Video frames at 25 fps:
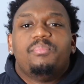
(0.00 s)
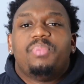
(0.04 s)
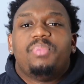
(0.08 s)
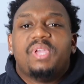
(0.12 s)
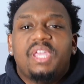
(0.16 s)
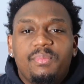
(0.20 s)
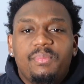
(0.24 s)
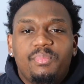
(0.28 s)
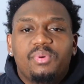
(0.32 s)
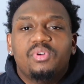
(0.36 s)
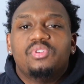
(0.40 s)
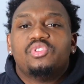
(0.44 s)

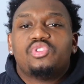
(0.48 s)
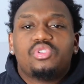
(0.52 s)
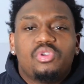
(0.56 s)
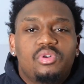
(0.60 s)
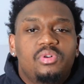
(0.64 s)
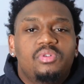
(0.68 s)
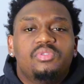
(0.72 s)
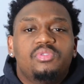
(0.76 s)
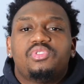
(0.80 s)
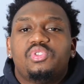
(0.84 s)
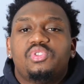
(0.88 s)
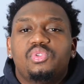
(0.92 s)
People is
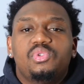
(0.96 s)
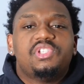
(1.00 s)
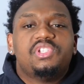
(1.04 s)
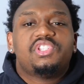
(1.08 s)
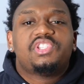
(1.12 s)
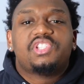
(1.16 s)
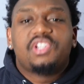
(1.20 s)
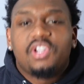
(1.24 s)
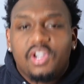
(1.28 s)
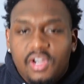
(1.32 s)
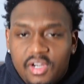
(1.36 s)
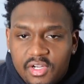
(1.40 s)
going to
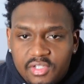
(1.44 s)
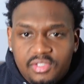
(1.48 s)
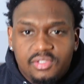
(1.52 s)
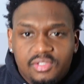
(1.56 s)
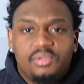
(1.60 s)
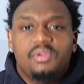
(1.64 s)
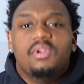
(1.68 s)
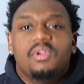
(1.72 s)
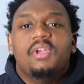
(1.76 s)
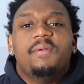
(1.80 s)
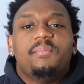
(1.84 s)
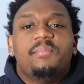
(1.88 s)
discourage
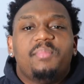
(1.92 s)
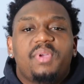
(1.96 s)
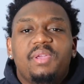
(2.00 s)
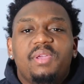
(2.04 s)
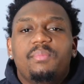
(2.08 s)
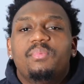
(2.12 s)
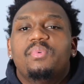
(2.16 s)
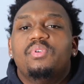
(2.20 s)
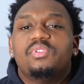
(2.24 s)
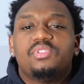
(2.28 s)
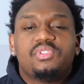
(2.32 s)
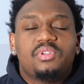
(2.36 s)
you.
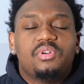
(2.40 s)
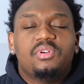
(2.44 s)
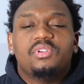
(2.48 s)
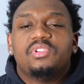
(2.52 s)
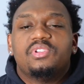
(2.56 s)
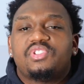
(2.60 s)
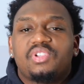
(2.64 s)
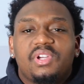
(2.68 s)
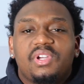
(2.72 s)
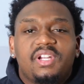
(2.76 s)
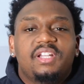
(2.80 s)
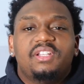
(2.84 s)
People is going
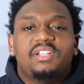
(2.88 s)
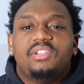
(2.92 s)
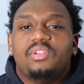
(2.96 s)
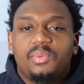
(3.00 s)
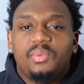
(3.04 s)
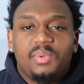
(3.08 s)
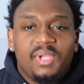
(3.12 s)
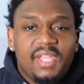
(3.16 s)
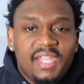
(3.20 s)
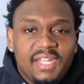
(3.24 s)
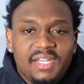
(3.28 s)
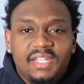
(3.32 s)
to try to
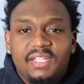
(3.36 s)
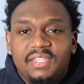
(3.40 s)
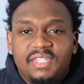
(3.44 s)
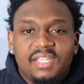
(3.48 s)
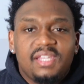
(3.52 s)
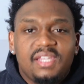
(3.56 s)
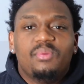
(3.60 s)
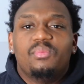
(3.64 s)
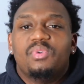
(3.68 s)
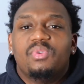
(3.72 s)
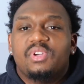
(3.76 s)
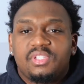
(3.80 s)
do
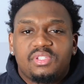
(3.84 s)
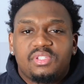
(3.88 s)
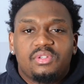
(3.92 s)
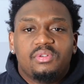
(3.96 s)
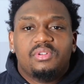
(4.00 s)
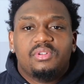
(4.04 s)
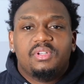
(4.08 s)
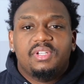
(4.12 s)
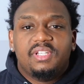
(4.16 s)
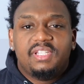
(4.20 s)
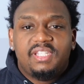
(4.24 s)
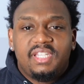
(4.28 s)
anything where it's
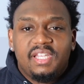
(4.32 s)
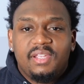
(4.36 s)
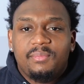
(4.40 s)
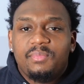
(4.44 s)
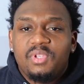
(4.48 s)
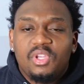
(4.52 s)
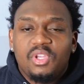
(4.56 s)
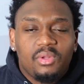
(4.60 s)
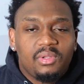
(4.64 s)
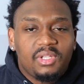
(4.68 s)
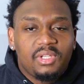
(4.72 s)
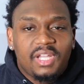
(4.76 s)
going to
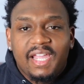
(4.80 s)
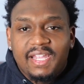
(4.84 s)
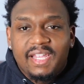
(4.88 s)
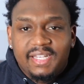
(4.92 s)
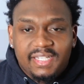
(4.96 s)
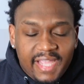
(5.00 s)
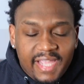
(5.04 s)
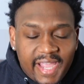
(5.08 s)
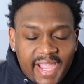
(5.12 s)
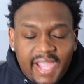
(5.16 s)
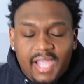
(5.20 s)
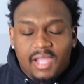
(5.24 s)
dim your
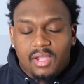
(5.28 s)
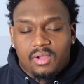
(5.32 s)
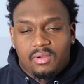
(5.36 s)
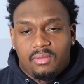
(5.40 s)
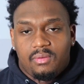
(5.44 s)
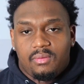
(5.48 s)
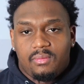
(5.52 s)
light down.